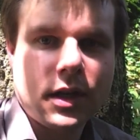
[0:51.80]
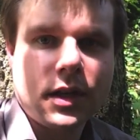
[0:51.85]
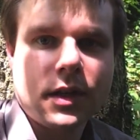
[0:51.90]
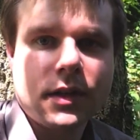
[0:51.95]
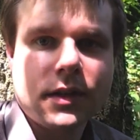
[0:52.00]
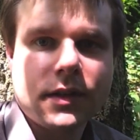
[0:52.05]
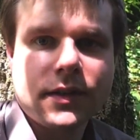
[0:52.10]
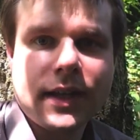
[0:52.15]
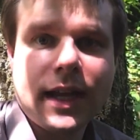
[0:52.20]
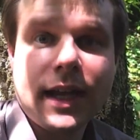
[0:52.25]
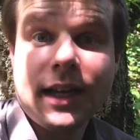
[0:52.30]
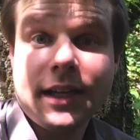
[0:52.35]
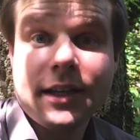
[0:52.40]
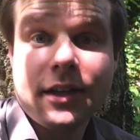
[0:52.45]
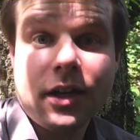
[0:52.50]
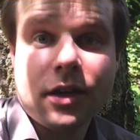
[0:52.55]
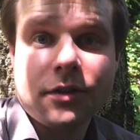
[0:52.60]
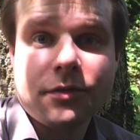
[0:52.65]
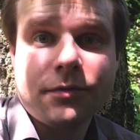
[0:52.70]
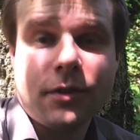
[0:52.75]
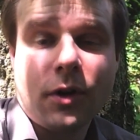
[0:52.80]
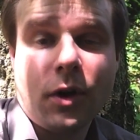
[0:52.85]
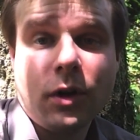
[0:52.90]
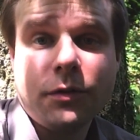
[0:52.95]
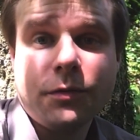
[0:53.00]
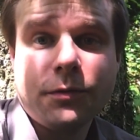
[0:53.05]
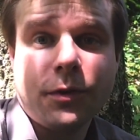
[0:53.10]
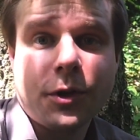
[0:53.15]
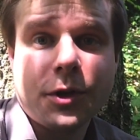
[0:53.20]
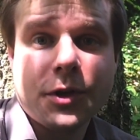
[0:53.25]
Sadly enough, all
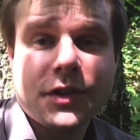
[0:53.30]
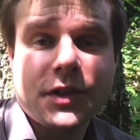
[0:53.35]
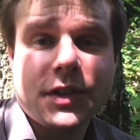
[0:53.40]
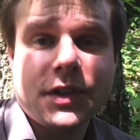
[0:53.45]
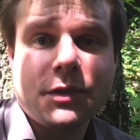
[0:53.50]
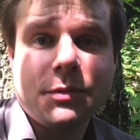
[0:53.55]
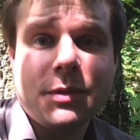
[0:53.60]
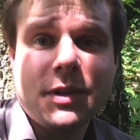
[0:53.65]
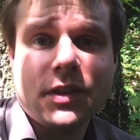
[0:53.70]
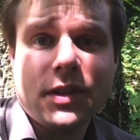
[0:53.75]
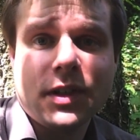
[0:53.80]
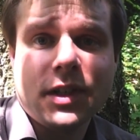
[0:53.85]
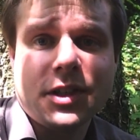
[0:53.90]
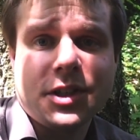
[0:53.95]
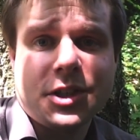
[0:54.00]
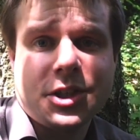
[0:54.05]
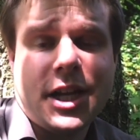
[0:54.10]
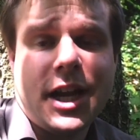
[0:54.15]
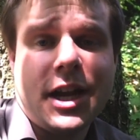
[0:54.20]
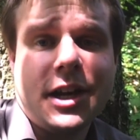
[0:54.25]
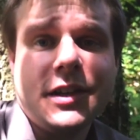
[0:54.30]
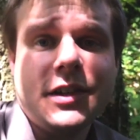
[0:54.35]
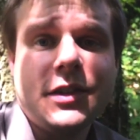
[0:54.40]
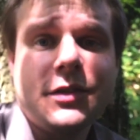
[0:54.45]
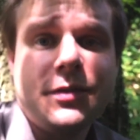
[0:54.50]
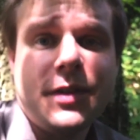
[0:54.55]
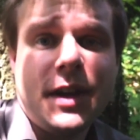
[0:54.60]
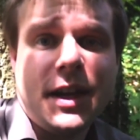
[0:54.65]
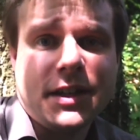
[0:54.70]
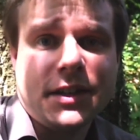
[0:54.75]
forests in Switzerland share this
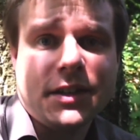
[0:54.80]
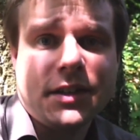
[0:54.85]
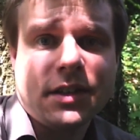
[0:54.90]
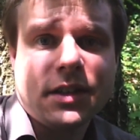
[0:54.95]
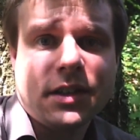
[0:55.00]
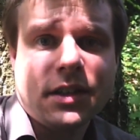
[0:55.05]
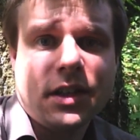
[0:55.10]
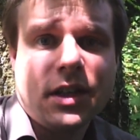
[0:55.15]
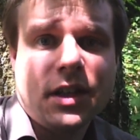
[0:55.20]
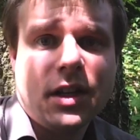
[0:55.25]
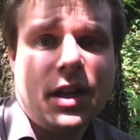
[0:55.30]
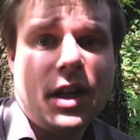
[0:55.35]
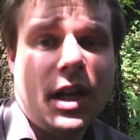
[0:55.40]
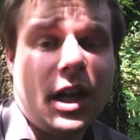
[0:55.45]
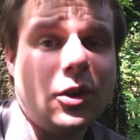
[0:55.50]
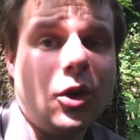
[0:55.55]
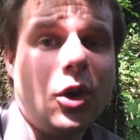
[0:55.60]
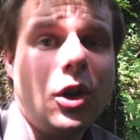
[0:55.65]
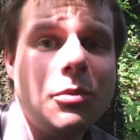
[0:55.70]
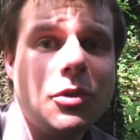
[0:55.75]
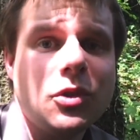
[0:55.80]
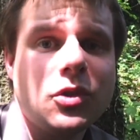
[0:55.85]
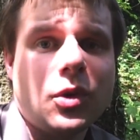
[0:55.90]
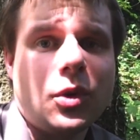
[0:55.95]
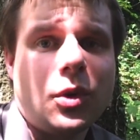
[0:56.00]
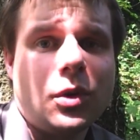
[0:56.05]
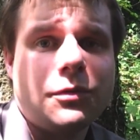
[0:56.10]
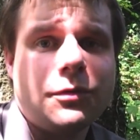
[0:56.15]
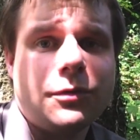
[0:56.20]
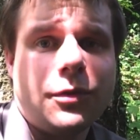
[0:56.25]
fate, and almost
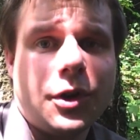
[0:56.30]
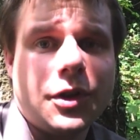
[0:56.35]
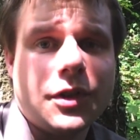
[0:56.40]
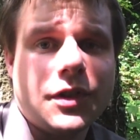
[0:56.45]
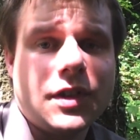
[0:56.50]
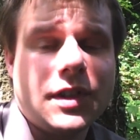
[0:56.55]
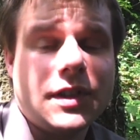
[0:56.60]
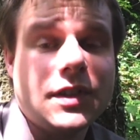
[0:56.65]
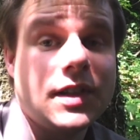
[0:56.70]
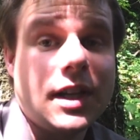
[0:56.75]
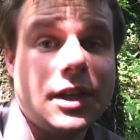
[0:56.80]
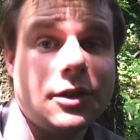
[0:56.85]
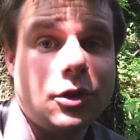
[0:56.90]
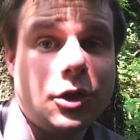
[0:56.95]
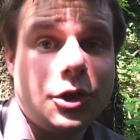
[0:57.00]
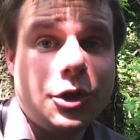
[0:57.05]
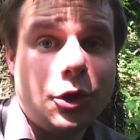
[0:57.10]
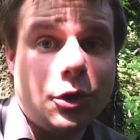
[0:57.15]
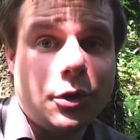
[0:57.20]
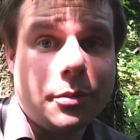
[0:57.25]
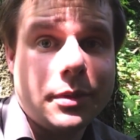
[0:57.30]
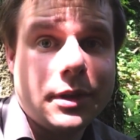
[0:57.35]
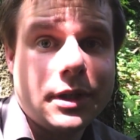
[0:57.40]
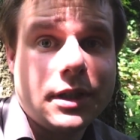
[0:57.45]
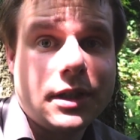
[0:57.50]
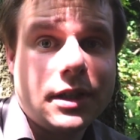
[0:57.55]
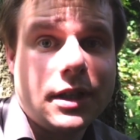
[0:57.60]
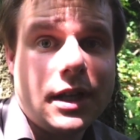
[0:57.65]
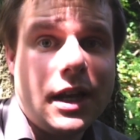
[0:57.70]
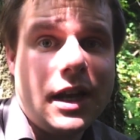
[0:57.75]
all forests in Central Europe.
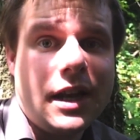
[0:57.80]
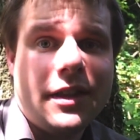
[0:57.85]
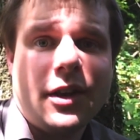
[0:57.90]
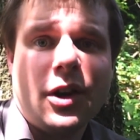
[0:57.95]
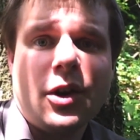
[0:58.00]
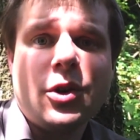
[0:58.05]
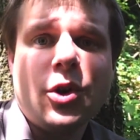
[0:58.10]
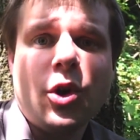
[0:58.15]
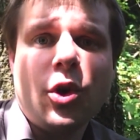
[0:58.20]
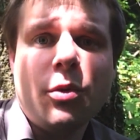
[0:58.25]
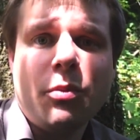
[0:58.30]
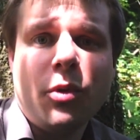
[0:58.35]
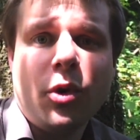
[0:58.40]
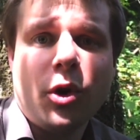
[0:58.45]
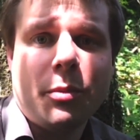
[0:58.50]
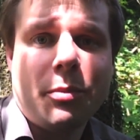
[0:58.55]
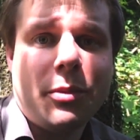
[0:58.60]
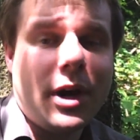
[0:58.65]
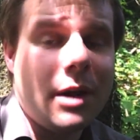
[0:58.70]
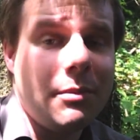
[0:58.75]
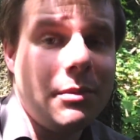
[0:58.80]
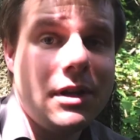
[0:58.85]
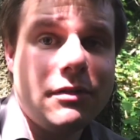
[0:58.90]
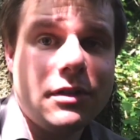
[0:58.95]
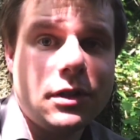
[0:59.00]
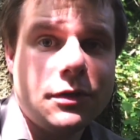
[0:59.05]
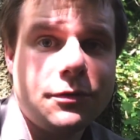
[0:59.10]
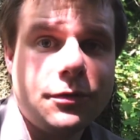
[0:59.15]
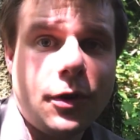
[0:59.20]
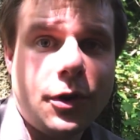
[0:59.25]
There are no more
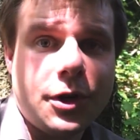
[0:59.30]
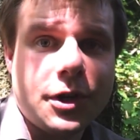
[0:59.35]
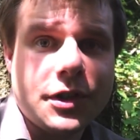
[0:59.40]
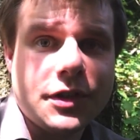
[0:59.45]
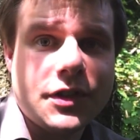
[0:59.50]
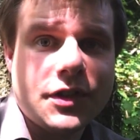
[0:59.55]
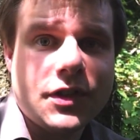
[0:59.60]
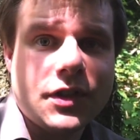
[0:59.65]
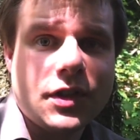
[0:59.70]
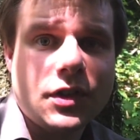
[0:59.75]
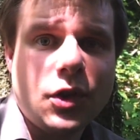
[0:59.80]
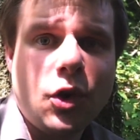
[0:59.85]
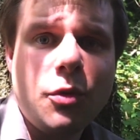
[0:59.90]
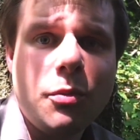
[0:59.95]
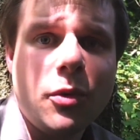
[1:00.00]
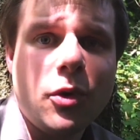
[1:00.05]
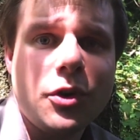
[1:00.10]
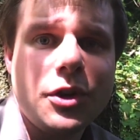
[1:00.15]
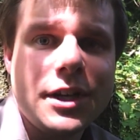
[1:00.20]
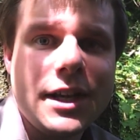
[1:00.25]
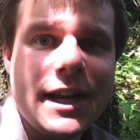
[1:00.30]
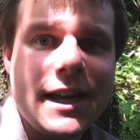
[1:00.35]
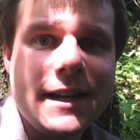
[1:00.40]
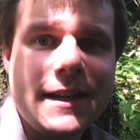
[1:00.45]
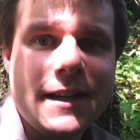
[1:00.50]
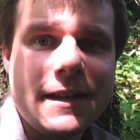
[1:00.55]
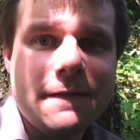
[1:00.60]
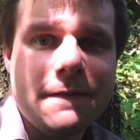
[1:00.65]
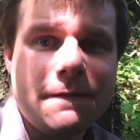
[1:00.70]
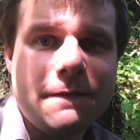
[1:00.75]
primeval forests, no more
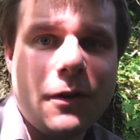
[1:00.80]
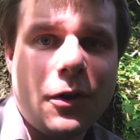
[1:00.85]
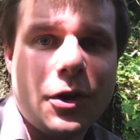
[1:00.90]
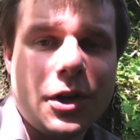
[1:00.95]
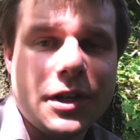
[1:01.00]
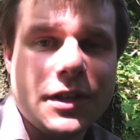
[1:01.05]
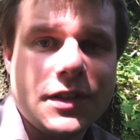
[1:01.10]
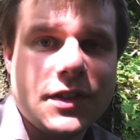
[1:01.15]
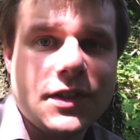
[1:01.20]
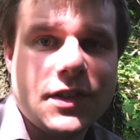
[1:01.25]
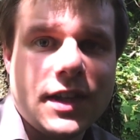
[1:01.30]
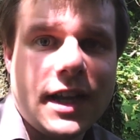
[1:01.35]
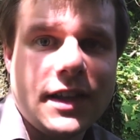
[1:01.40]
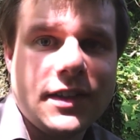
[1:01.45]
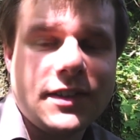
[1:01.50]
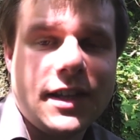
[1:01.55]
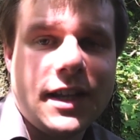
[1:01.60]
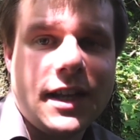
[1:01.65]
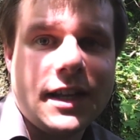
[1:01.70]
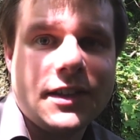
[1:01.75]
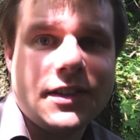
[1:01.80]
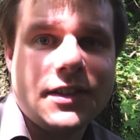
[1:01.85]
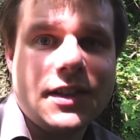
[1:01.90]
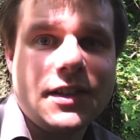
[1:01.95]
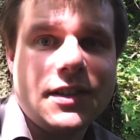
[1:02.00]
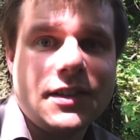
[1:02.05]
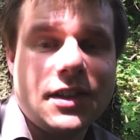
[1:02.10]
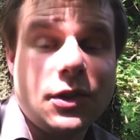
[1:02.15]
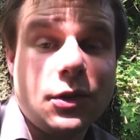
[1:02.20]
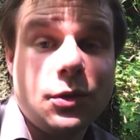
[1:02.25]
native forests as they
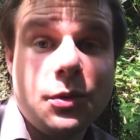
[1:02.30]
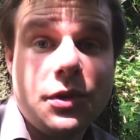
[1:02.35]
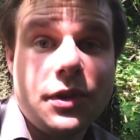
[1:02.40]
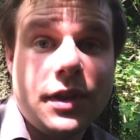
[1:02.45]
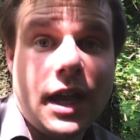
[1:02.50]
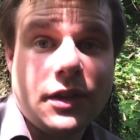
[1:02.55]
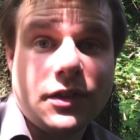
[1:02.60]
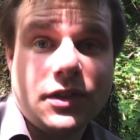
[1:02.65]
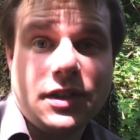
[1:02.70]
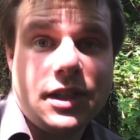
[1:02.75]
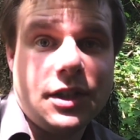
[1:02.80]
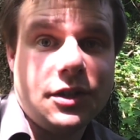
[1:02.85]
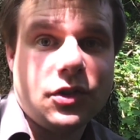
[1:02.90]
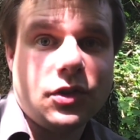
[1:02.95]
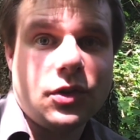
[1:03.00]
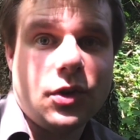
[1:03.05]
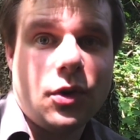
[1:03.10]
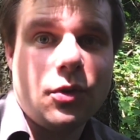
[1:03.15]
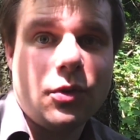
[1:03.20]
existed 2000 years ago.